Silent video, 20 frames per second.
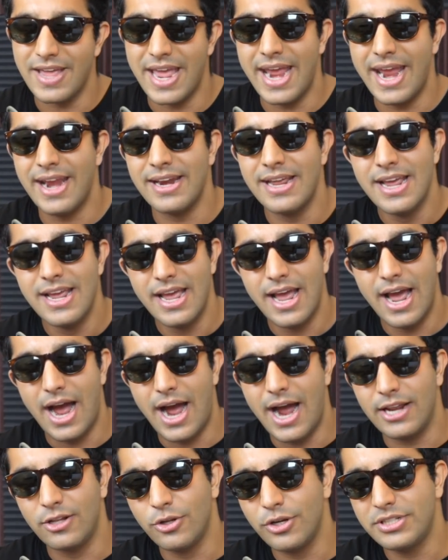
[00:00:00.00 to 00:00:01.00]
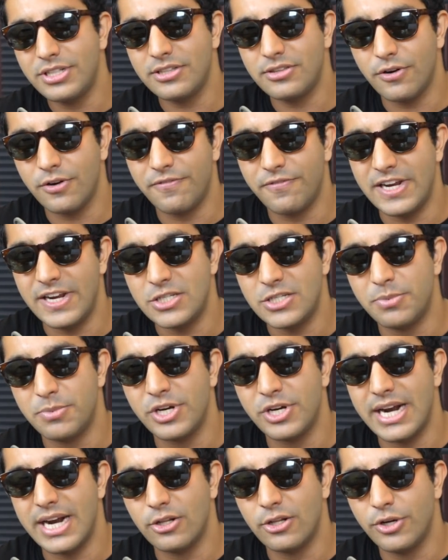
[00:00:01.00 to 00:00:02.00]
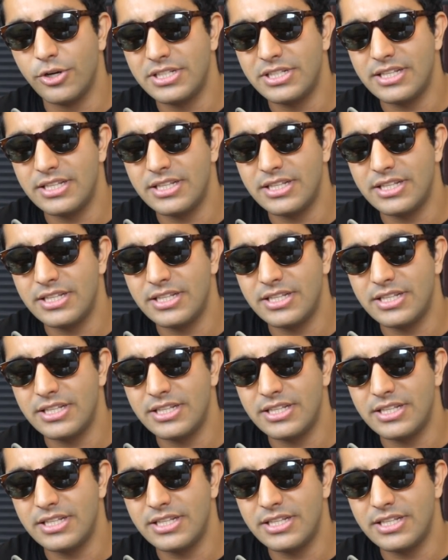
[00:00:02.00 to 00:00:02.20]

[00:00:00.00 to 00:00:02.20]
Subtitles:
And I looked at their Facebook and I looked